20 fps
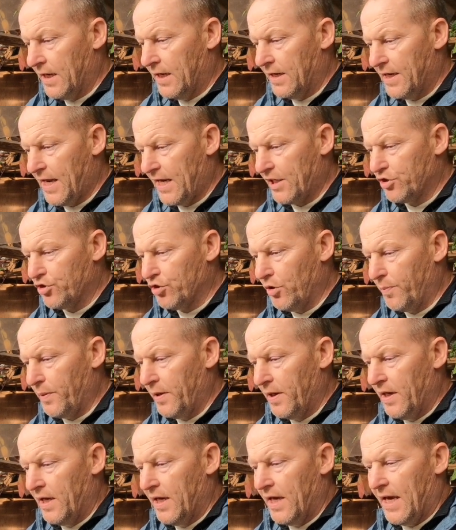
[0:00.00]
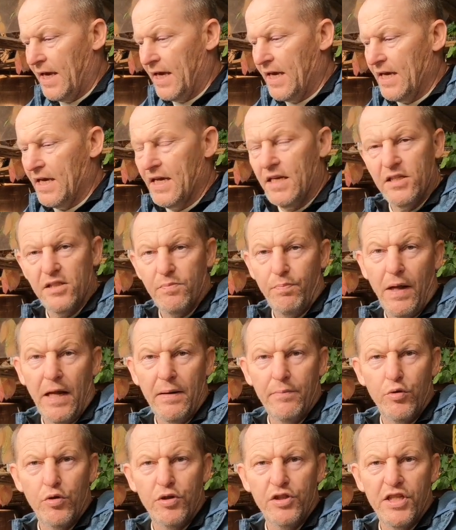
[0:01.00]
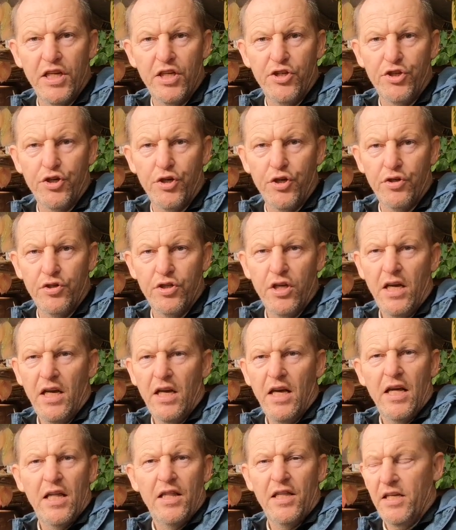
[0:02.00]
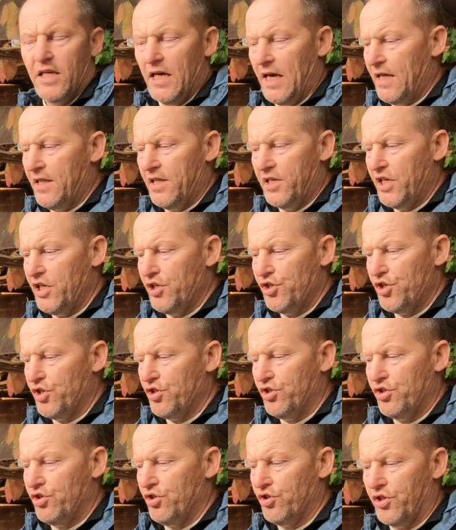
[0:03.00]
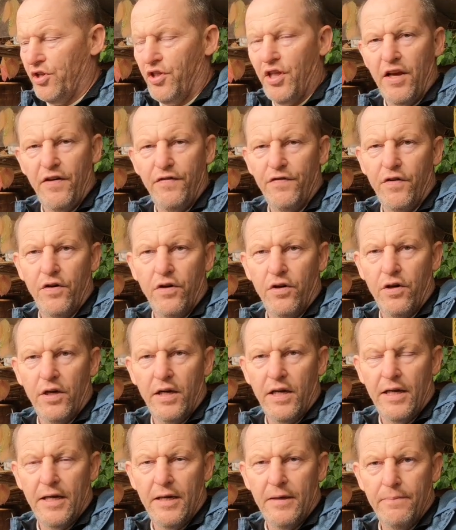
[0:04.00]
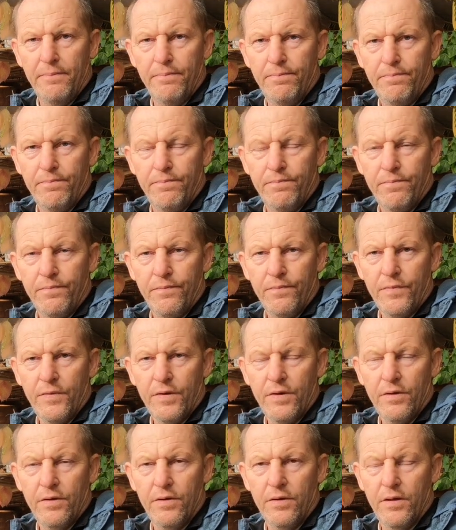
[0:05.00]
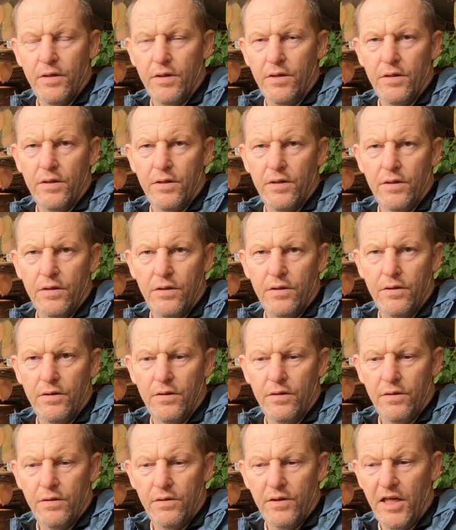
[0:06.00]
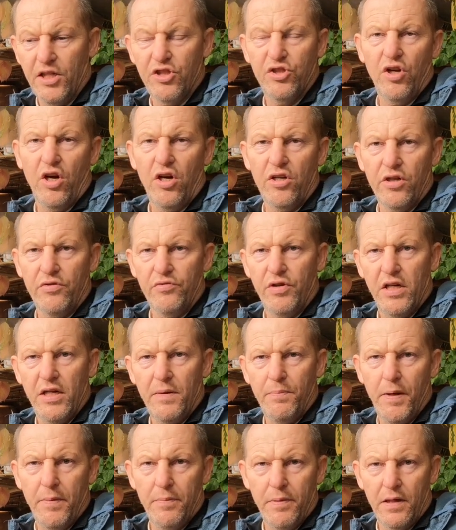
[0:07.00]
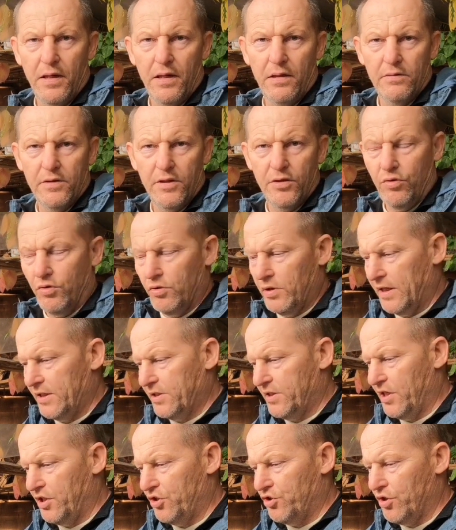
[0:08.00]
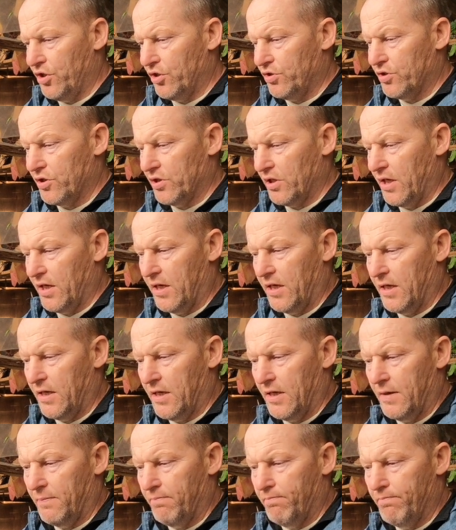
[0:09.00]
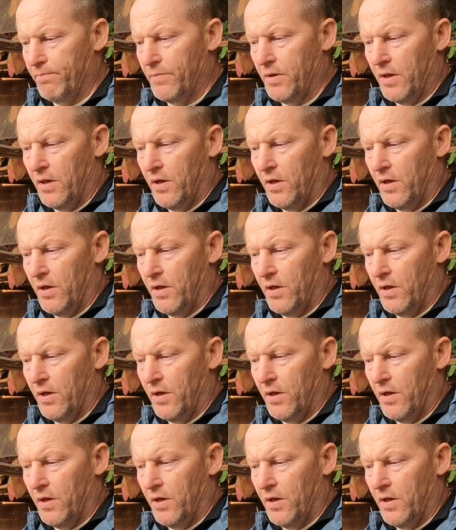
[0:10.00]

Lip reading: Next up is plan book and t-shirt. The t-shirt's just a thing for Kickstarter really. People like t-shirts. Again,